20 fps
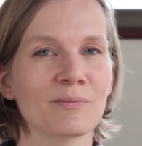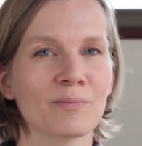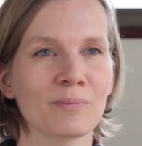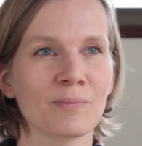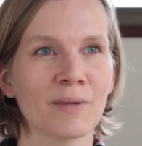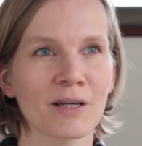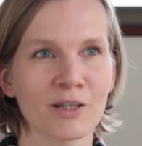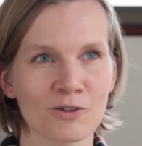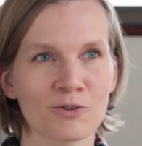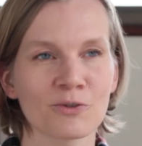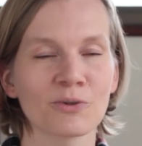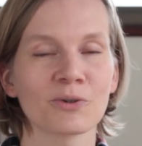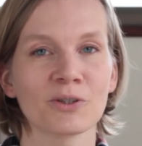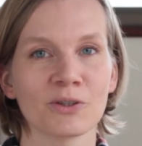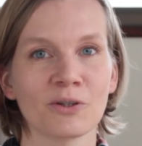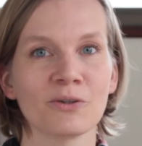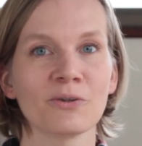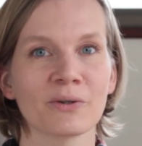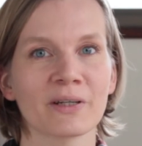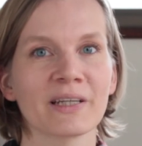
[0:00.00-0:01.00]
make sure you're
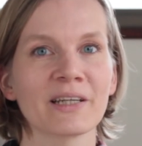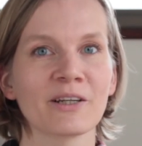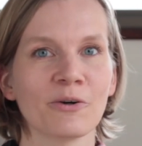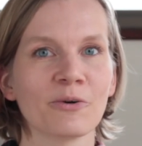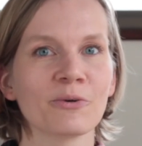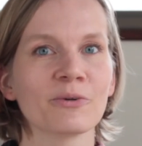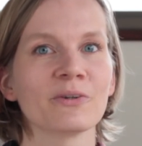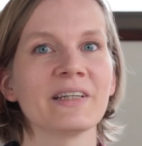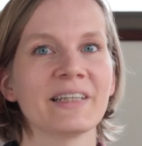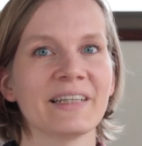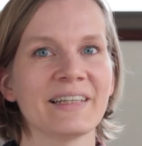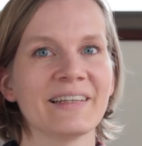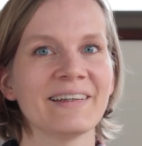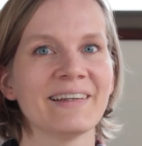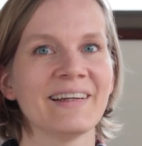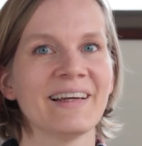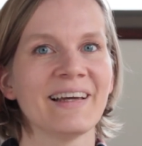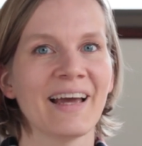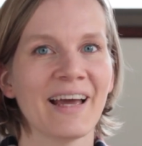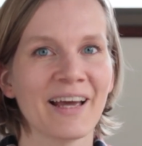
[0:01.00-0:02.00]
looking only
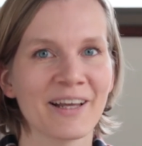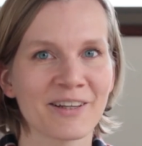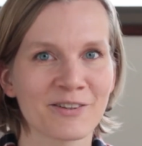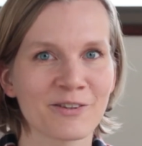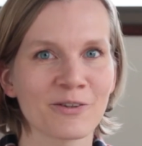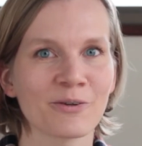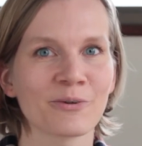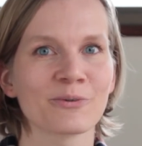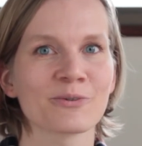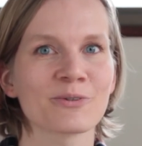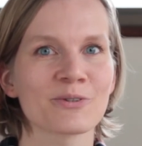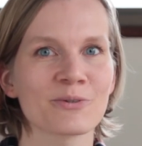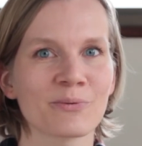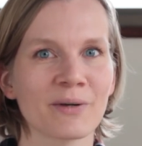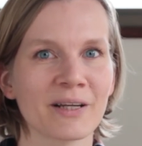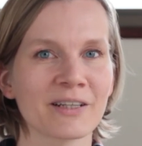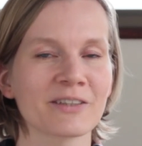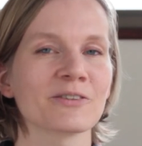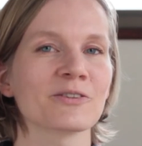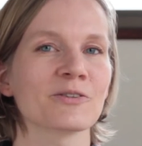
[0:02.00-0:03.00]
at those
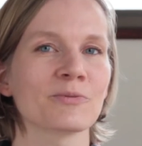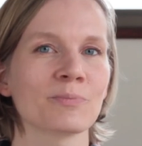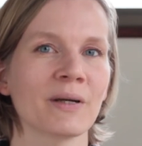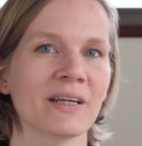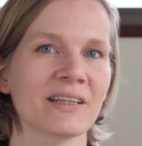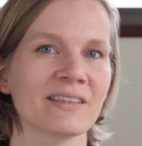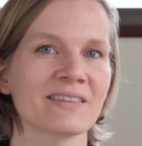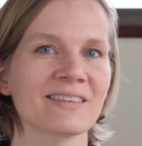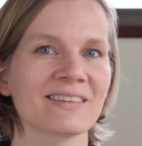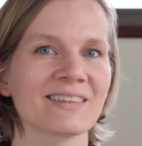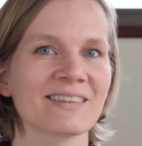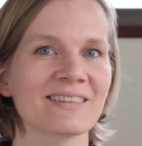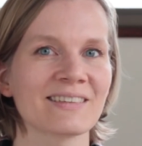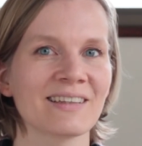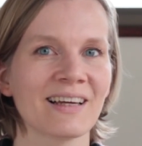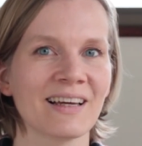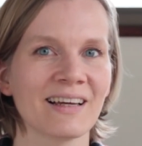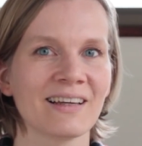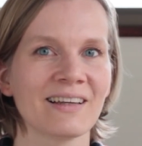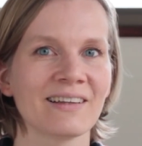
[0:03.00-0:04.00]
rental spaces
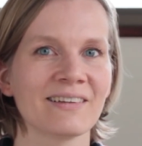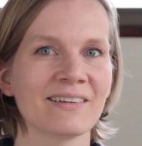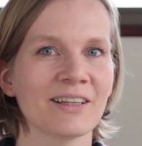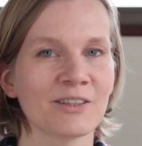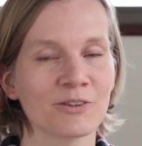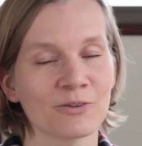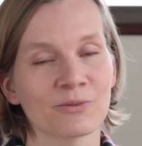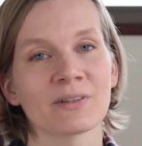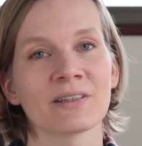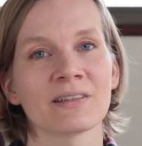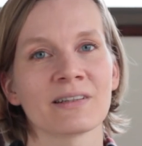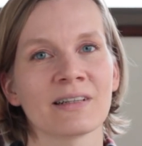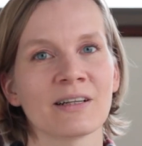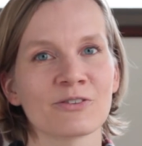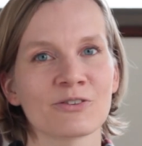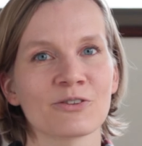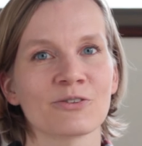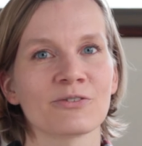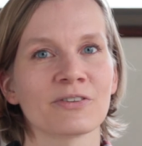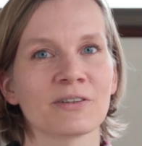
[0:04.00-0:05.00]
that you're allowed
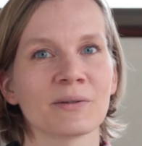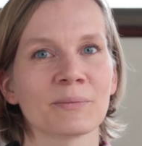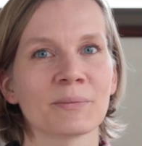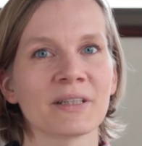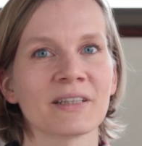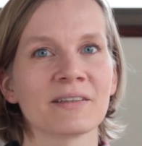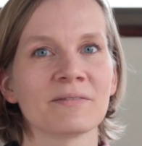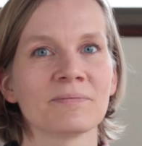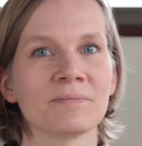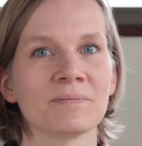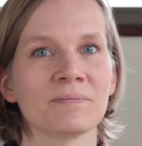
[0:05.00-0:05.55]
to film in.